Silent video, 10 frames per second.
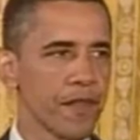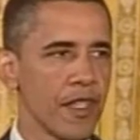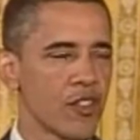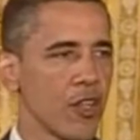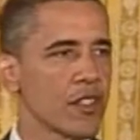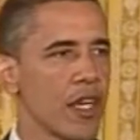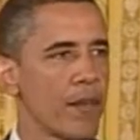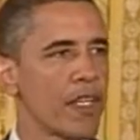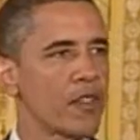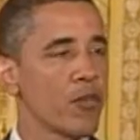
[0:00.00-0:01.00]
insurance
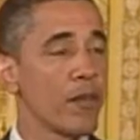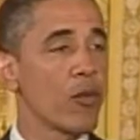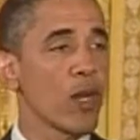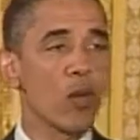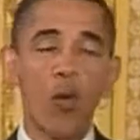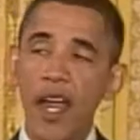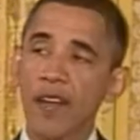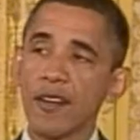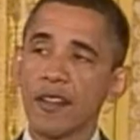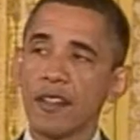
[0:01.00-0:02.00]
companies will be
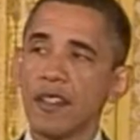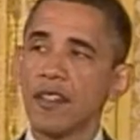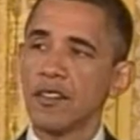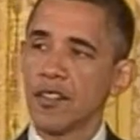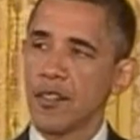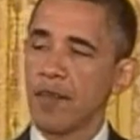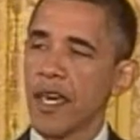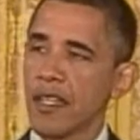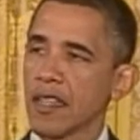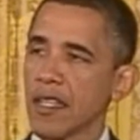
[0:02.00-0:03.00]
required to
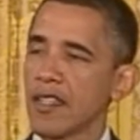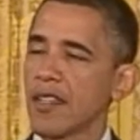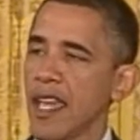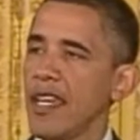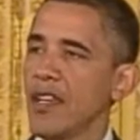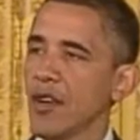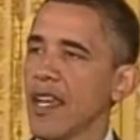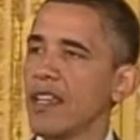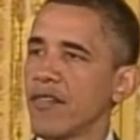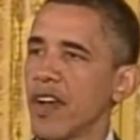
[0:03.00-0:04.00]
spend at least 80 or
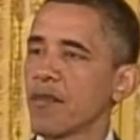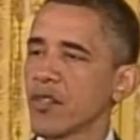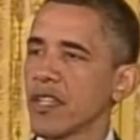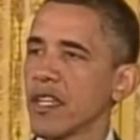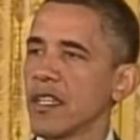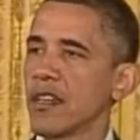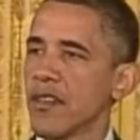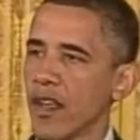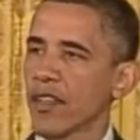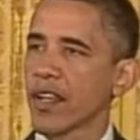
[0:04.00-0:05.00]
85%
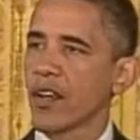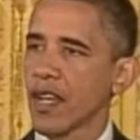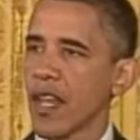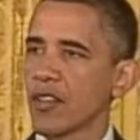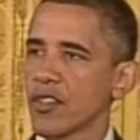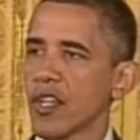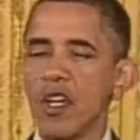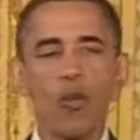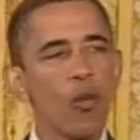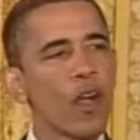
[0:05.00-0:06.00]
of healthcare dollars
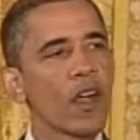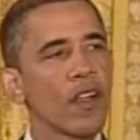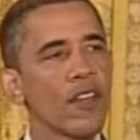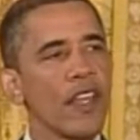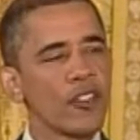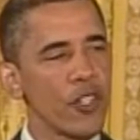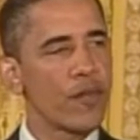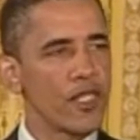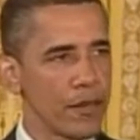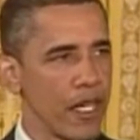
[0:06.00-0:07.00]
where they
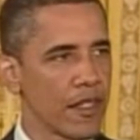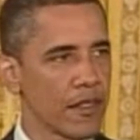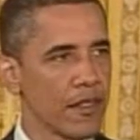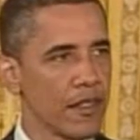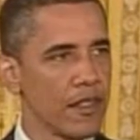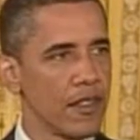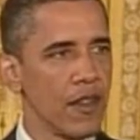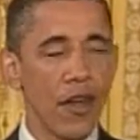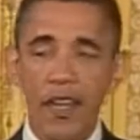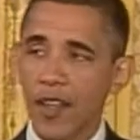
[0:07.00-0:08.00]
should be spent,
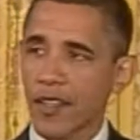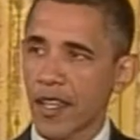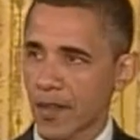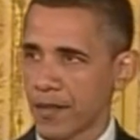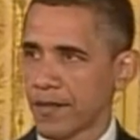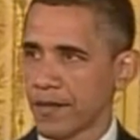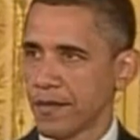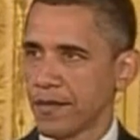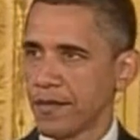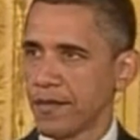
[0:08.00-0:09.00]
on healthcare
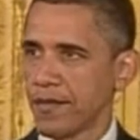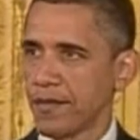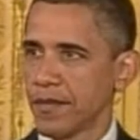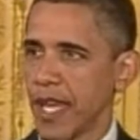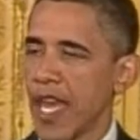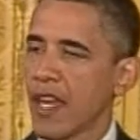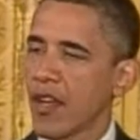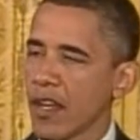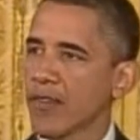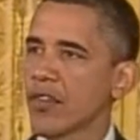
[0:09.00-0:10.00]
and
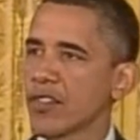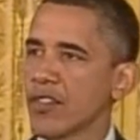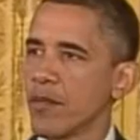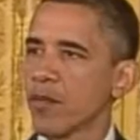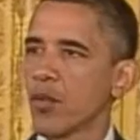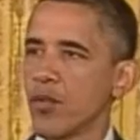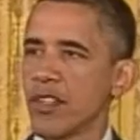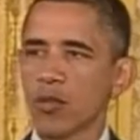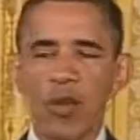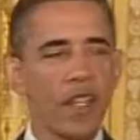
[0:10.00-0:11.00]
on efforts to improve
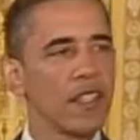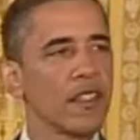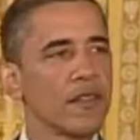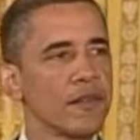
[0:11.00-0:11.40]
its quality.